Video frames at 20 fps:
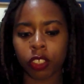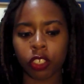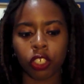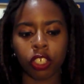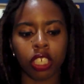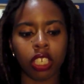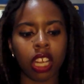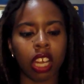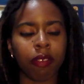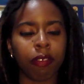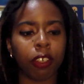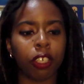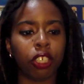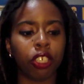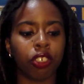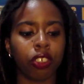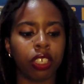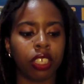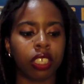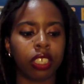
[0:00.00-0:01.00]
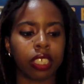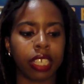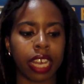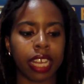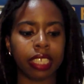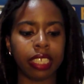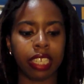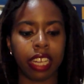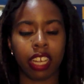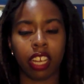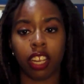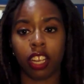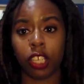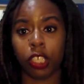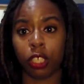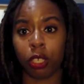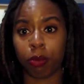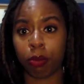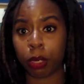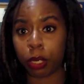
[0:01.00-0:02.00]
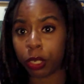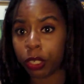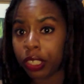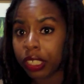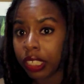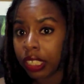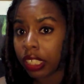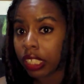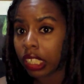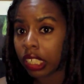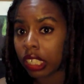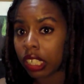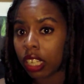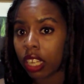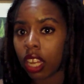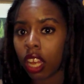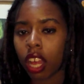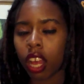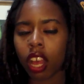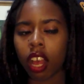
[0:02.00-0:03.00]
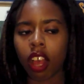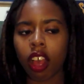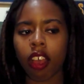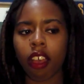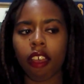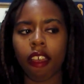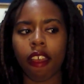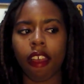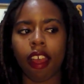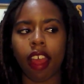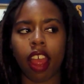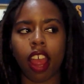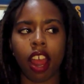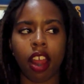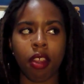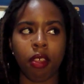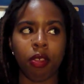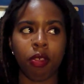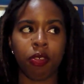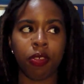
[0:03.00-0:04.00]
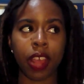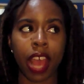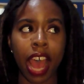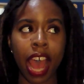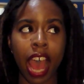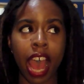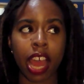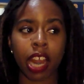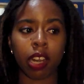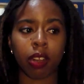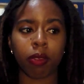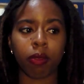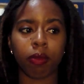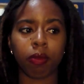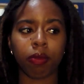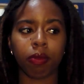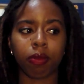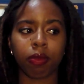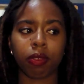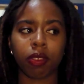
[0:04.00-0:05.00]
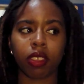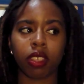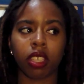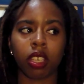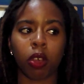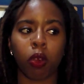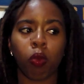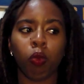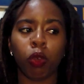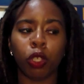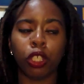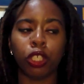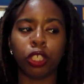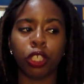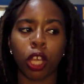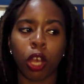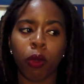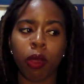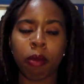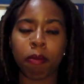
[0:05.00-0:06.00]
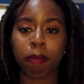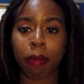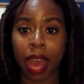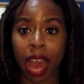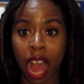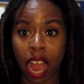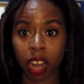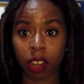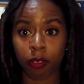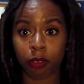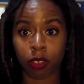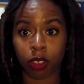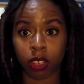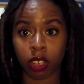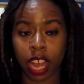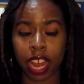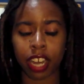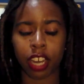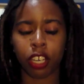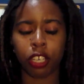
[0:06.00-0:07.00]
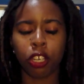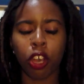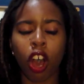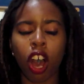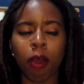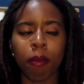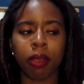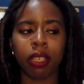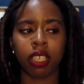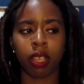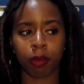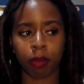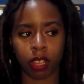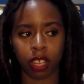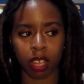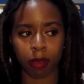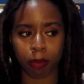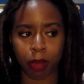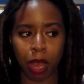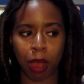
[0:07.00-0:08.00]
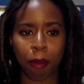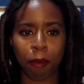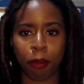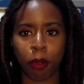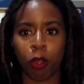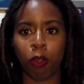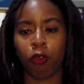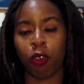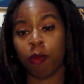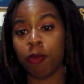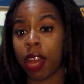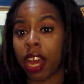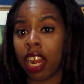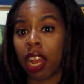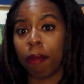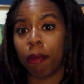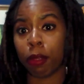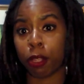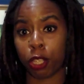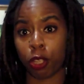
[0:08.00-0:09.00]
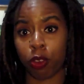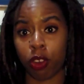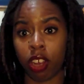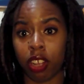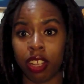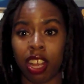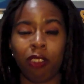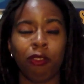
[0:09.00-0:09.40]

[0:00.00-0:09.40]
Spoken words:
She never treats Kenzie like a lesser person. And that was so impactful. And it taught me something about Bo from that episode on.